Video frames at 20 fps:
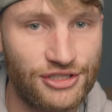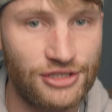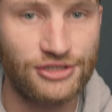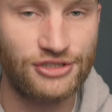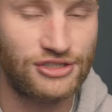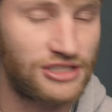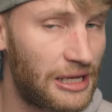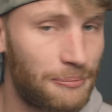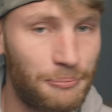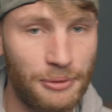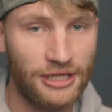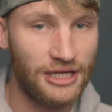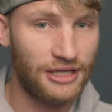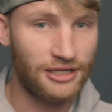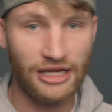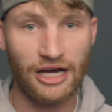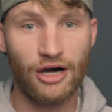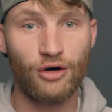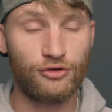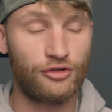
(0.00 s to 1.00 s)
just stepping in
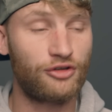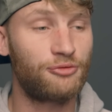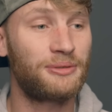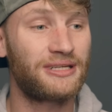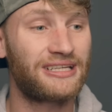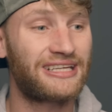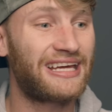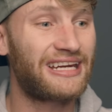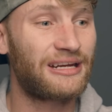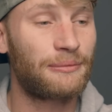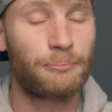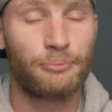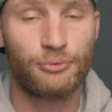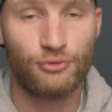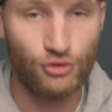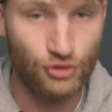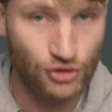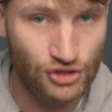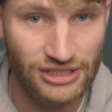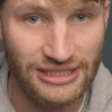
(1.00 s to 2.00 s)
now, you've been getting
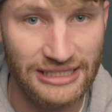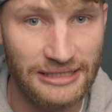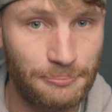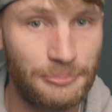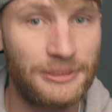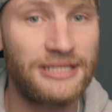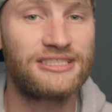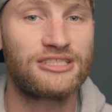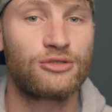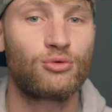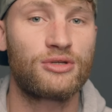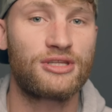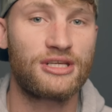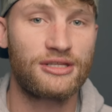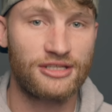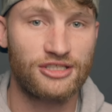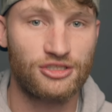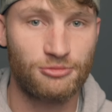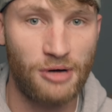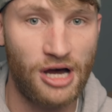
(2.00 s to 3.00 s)
brutally beaten
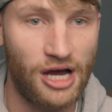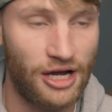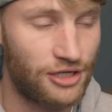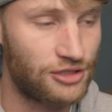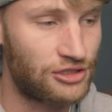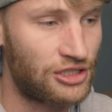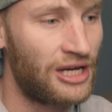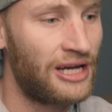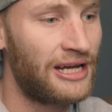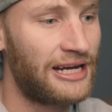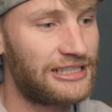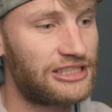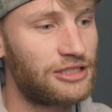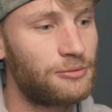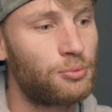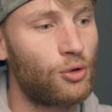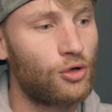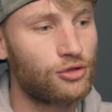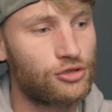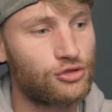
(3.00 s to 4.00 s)
within this market, it's
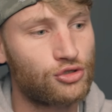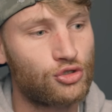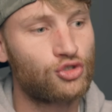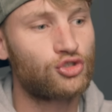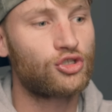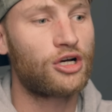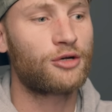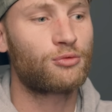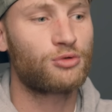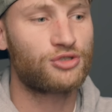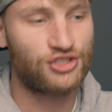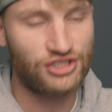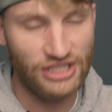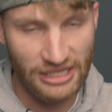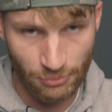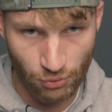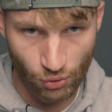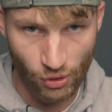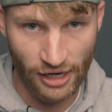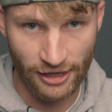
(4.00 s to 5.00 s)
important to start with
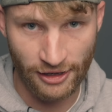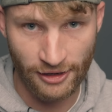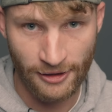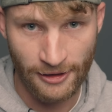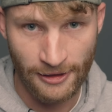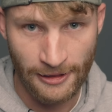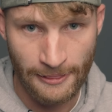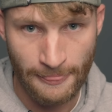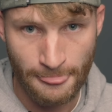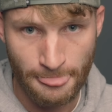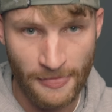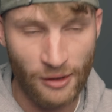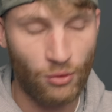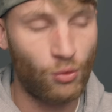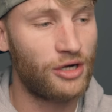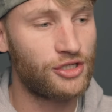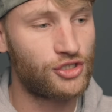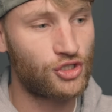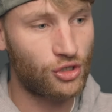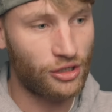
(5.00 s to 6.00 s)
step one.
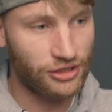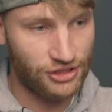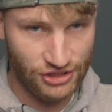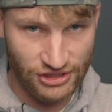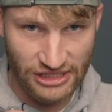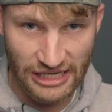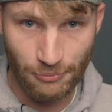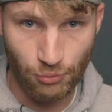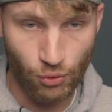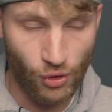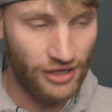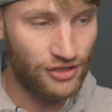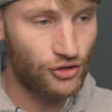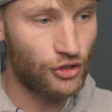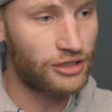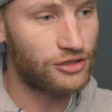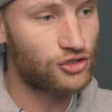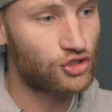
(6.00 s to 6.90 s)
Once you've got step one, you can